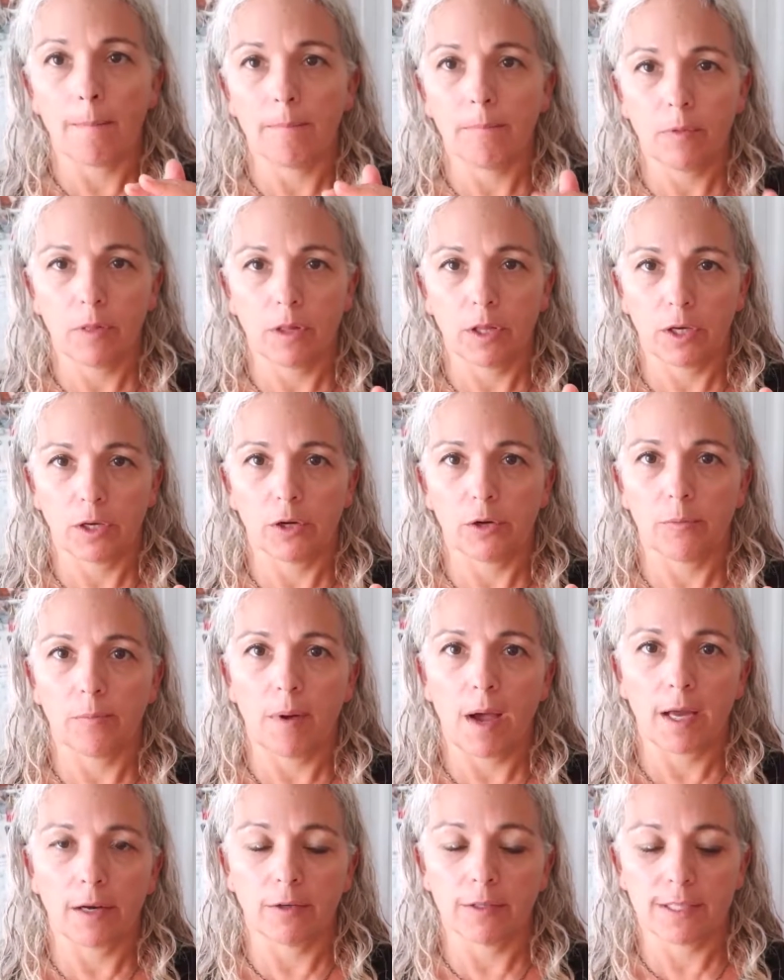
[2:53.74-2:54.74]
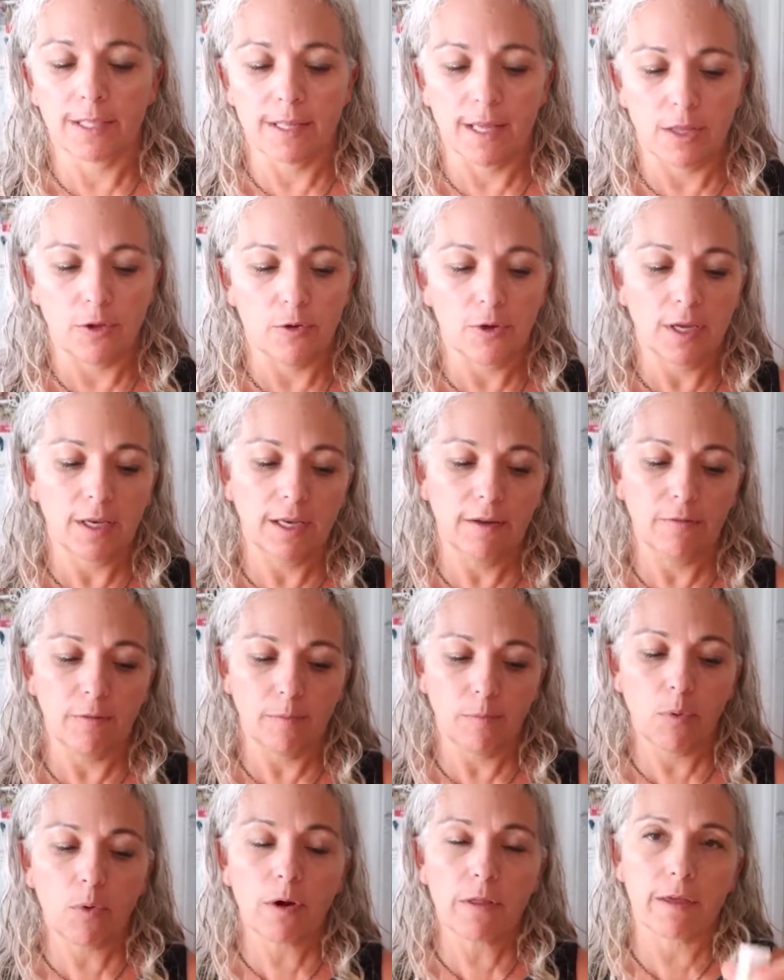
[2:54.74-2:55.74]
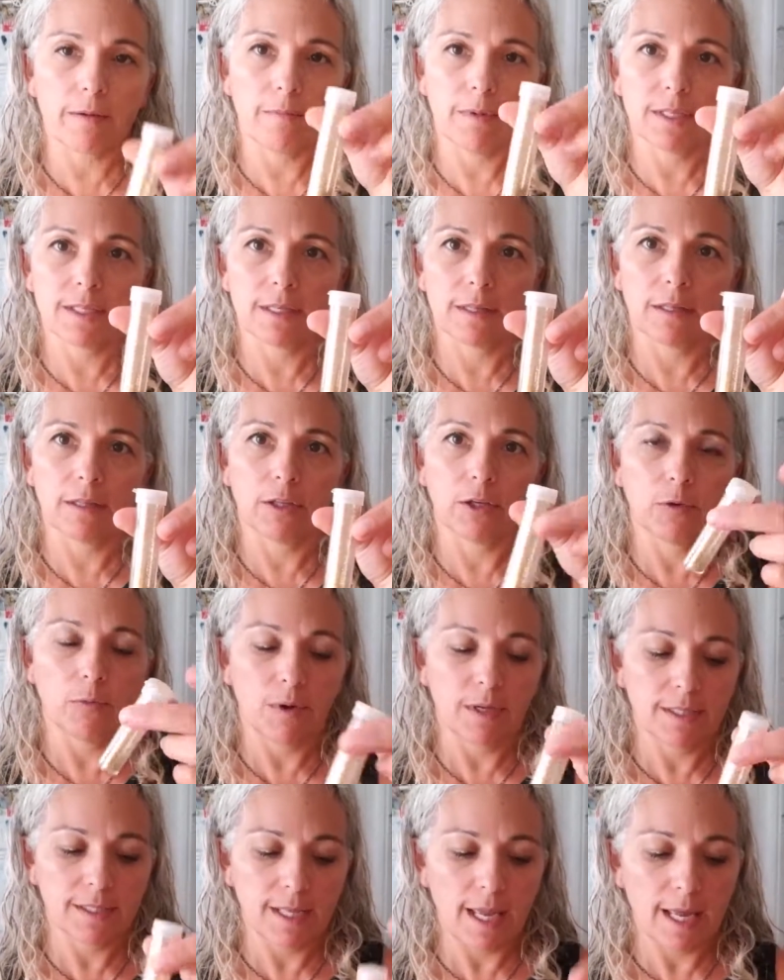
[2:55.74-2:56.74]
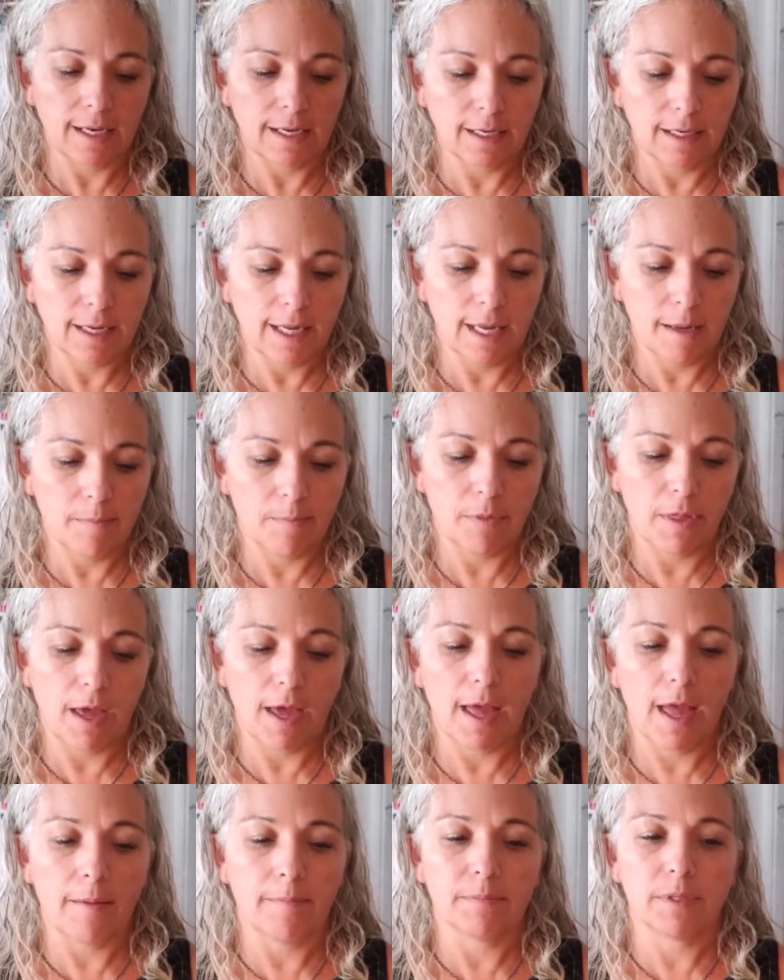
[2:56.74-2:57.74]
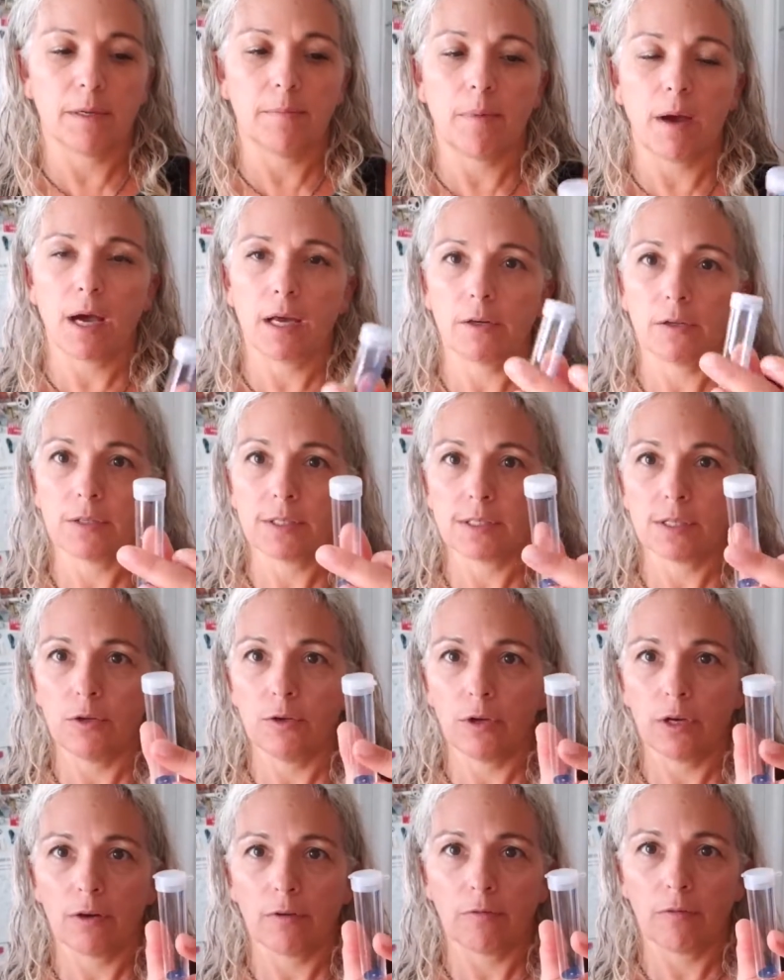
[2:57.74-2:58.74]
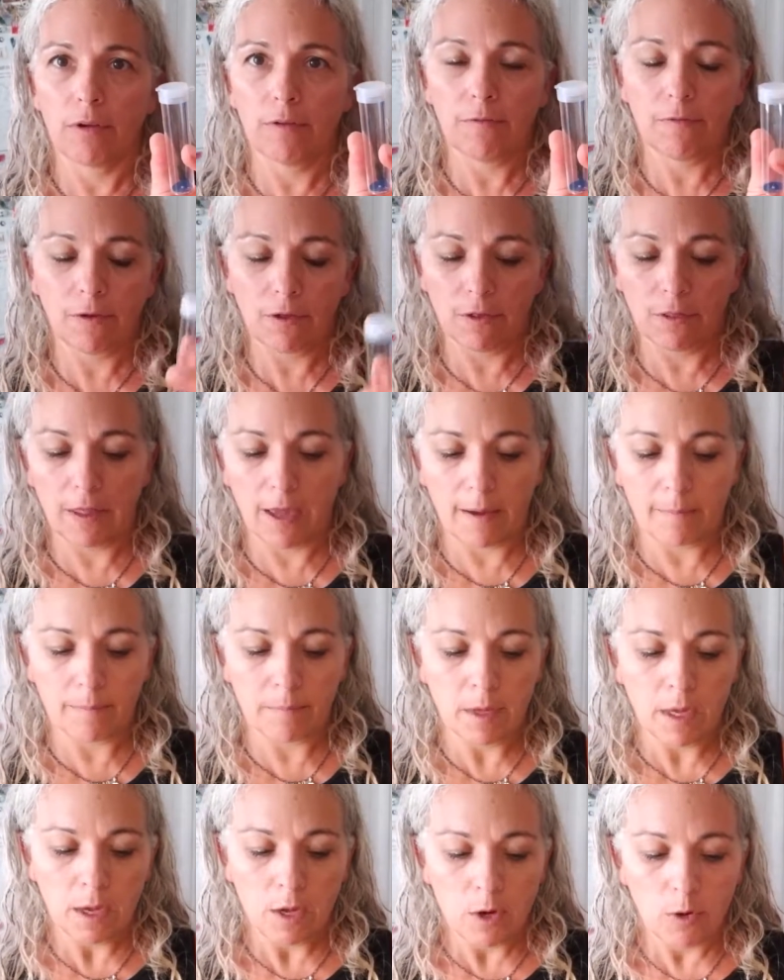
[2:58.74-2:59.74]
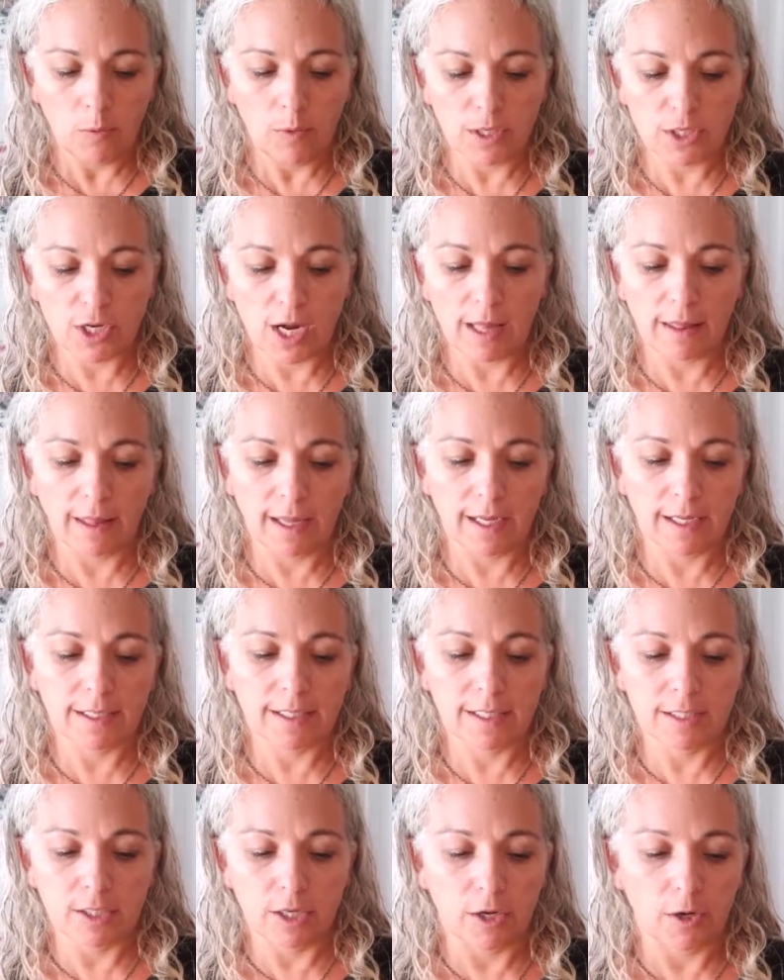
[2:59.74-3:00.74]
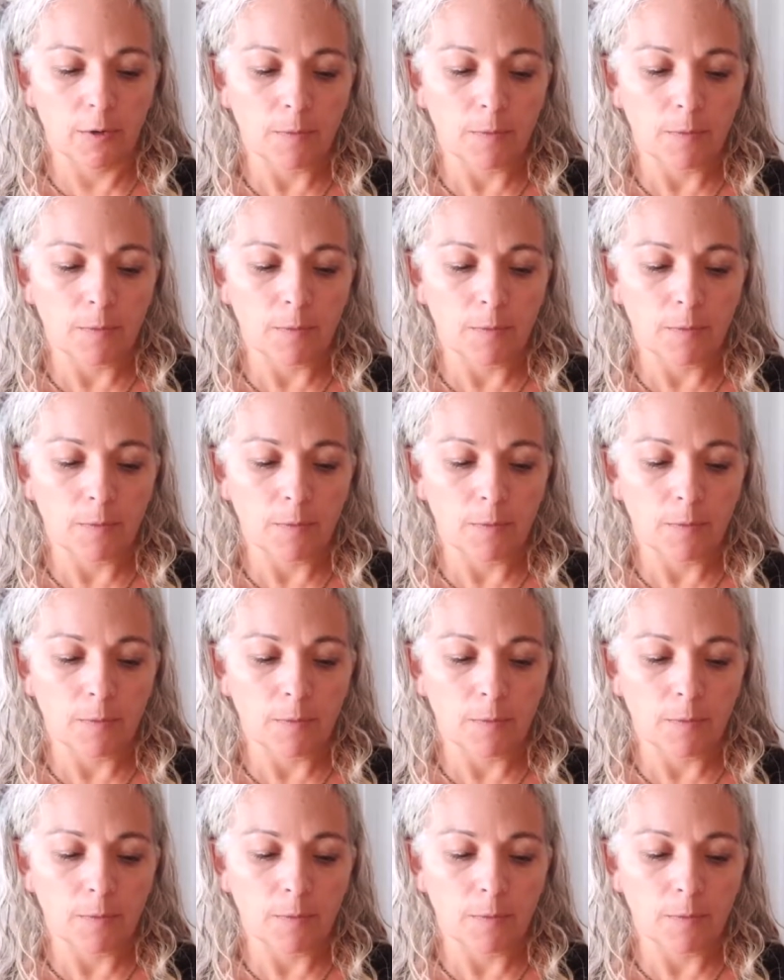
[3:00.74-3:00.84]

glitter bottles, and then you can even pour them into the little ones and keep the empty bottles so you can refill them, which I like to do.